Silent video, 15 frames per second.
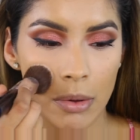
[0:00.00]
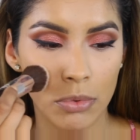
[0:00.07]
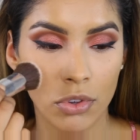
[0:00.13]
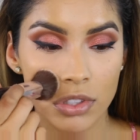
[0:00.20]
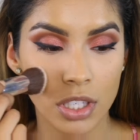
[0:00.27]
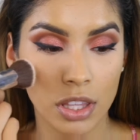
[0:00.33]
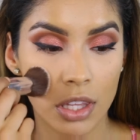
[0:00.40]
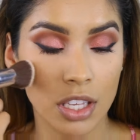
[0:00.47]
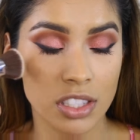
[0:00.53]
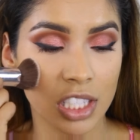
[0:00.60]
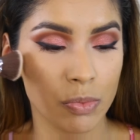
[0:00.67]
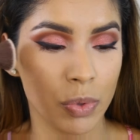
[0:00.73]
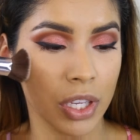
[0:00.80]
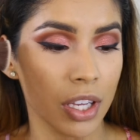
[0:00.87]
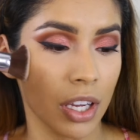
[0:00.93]
This is in the
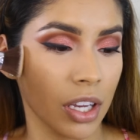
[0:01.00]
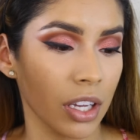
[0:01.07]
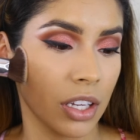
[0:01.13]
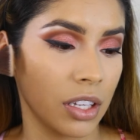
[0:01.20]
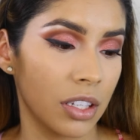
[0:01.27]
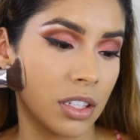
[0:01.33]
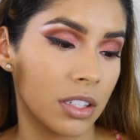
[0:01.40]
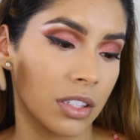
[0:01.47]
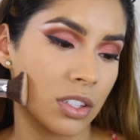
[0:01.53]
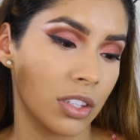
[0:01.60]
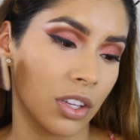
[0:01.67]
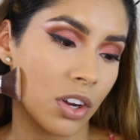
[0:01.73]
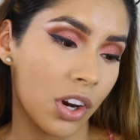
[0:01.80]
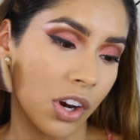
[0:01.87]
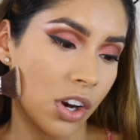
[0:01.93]
color
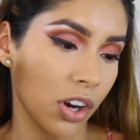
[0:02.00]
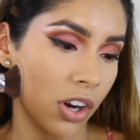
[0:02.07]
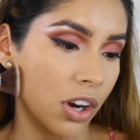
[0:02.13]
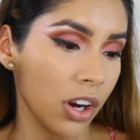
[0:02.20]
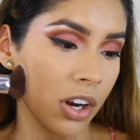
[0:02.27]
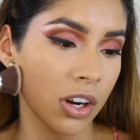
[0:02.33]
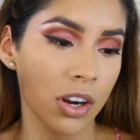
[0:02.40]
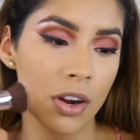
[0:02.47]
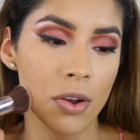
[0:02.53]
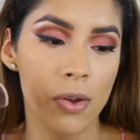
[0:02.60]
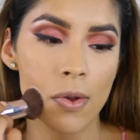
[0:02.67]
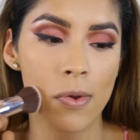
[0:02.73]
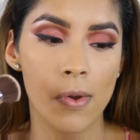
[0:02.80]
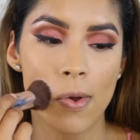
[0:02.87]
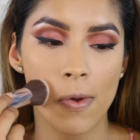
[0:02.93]
C4. And
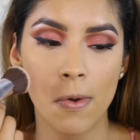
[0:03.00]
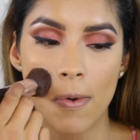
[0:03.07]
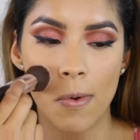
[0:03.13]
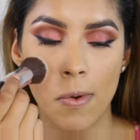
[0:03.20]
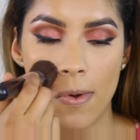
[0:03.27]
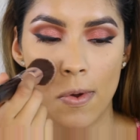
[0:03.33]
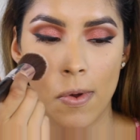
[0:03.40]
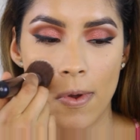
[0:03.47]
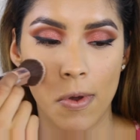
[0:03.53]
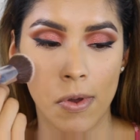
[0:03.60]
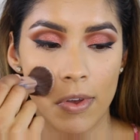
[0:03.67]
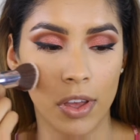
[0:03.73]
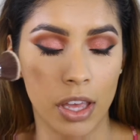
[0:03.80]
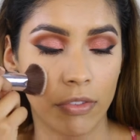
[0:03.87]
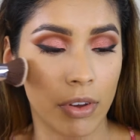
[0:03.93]
yes, I know this is full
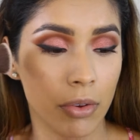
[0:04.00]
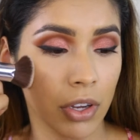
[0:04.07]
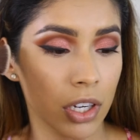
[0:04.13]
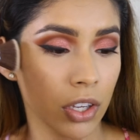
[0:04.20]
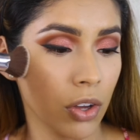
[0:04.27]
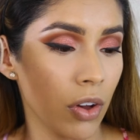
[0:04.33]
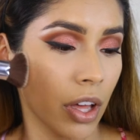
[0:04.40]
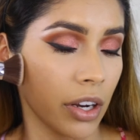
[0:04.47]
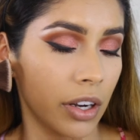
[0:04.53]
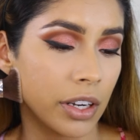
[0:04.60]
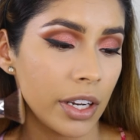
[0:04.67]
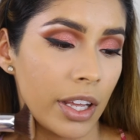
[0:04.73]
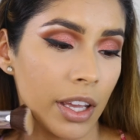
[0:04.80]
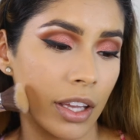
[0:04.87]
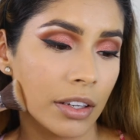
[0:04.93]
coverage powder, but
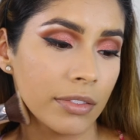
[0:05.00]
hey,